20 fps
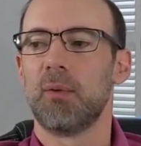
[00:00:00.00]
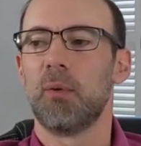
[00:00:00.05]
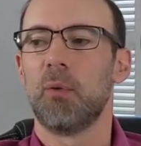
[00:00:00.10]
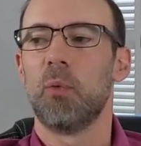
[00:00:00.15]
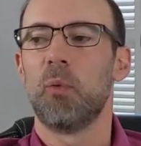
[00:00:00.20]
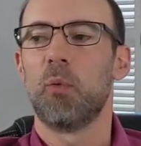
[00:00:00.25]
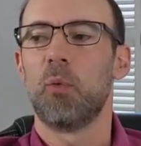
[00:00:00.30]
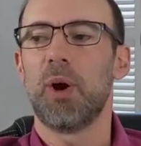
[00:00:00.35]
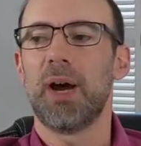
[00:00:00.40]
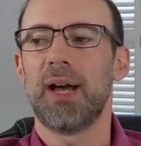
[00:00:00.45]

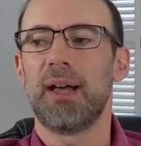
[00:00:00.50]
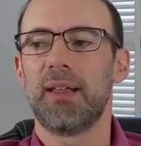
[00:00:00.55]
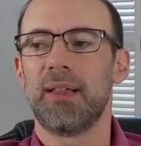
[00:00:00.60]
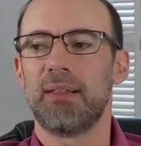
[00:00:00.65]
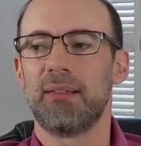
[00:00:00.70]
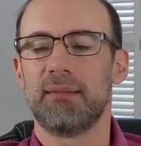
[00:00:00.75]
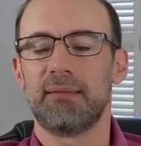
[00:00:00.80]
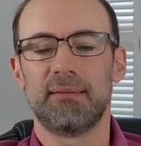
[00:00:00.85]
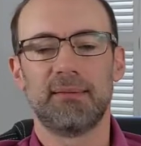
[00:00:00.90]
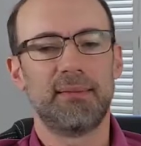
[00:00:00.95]

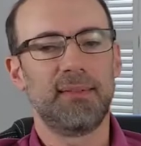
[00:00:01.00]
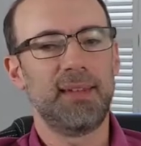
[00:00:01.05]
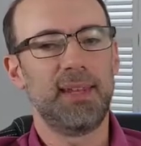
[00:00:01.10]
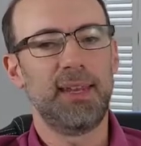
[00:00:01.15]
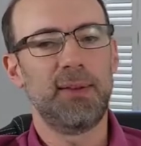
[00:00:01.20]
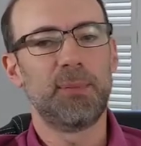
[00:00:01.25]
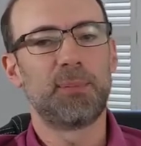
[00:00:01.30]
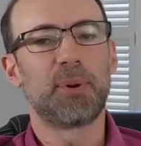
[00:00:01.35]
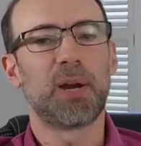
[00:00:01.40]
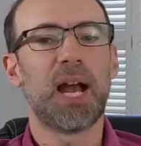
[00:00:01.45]
while
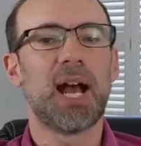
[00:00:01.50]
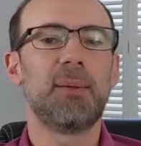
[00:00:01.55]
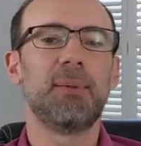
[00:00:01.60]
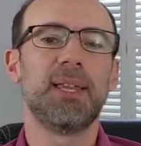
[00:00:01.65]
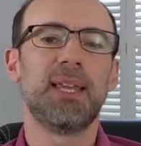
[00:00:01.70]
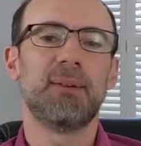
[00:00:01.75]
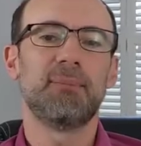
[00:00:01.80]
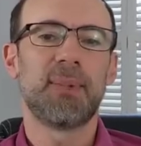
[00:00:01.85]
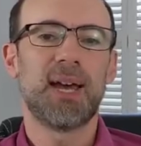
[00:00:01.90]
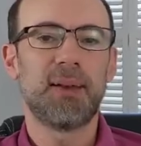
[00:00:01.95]
it
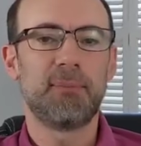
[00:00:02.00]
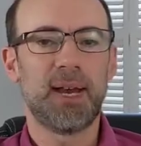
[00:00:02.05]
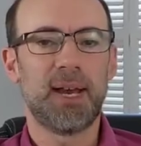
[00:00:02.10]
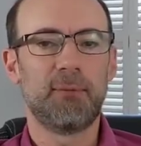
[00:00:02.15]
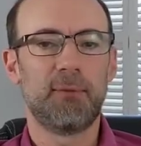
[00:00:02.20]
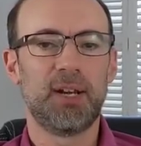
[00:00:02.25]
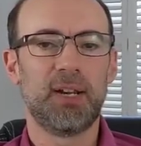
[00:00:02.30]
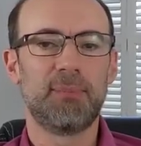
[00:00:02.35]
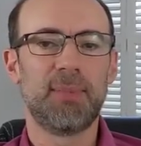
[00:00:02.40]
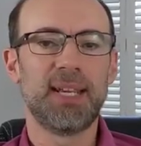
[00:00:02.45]
probably, in my mind,
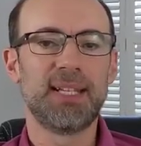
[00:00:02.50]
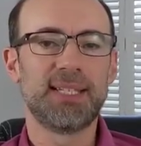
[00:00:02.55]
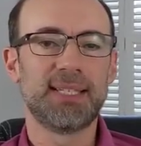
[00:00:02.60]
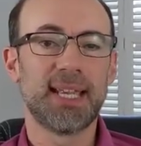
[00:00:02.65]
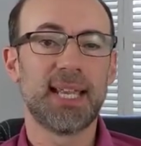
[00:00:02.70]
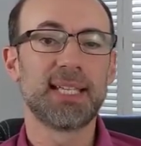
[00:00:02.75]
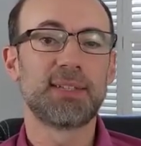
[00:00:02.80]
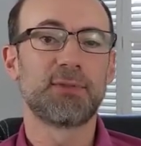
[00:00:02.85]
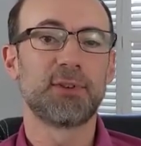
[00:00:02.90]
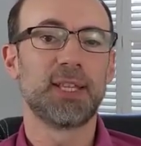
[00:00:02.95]
would have made
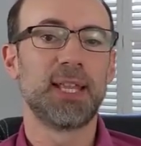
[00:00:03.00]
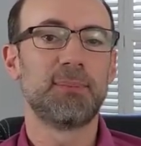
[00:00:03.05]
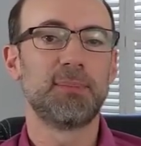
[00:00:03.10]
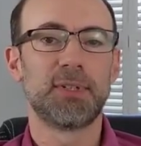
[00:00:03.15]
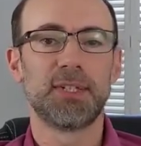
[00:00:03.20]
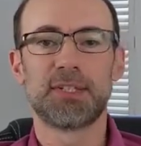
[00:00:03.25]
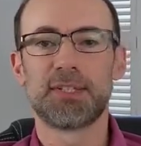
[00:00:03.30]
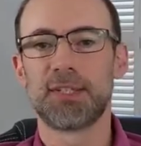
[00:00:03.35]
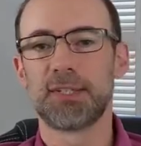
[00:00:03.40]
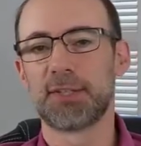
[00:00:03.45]
sense for them
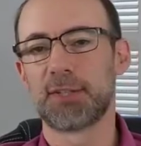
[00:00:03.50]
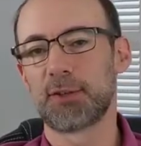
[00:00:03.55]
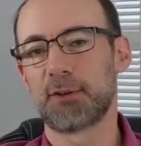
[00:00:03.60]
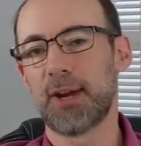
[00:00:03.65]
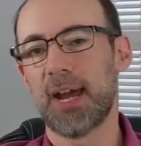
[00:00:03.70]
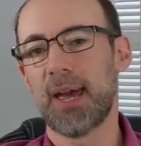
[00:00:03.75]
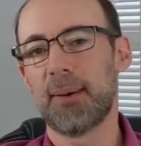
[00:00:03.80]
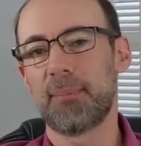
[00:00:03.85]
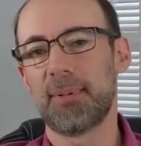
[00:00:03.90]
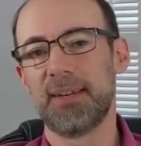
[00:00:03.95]
just to
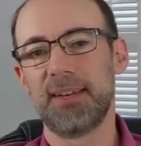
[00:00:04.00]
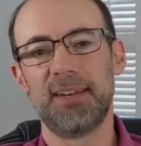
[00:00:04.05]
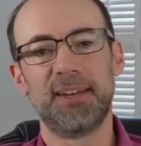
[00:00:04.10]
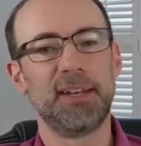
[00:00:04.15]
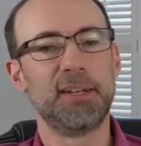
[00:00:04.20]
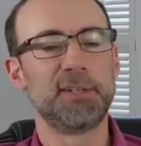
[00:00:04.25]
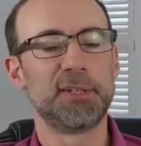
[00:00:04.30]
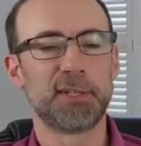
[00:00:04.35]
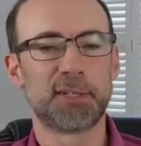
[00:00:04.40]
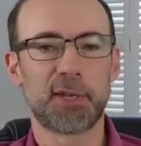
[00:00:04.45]
scrap it
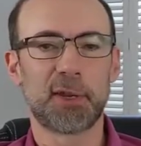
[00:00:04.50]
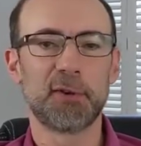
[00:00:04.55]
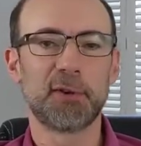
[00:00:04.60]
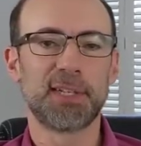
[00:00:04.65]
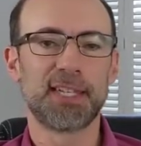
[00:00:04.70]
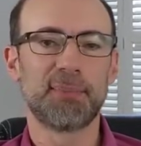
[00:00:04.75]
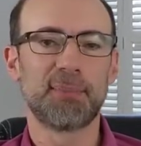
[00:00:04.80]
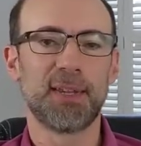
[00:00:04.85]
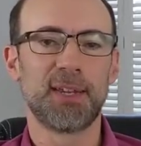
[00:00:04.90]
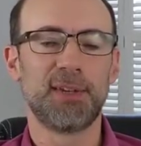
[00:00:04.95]
and just go to
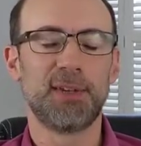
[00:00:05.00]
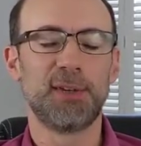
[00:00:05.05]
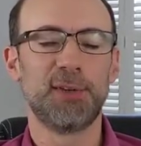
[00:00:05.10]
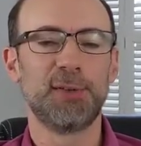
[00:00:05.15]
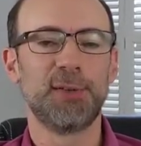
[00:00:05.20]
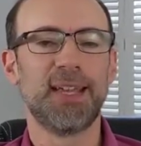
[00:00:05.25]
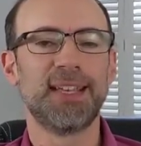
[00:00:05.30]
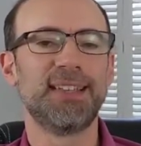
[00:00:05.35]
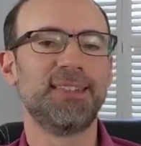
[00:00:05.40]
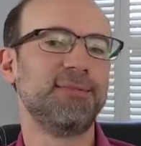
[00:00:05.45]
something new,
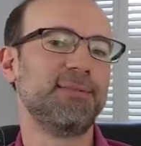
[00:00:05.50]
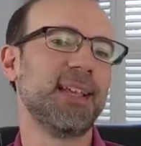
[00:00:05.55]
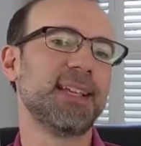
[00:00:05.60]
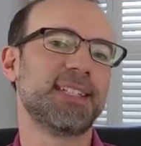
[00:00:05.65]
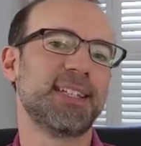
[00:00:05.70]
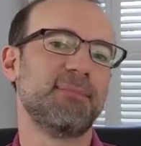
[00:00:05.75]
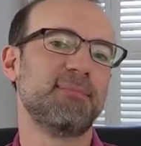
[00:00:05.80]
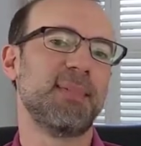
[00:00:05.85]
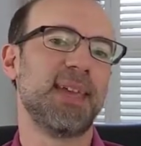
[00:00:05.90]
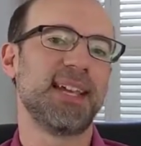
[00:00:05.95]
that
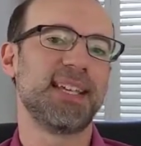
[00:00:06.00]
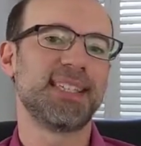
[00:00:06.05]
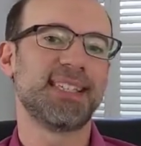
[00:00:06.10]
doesn't make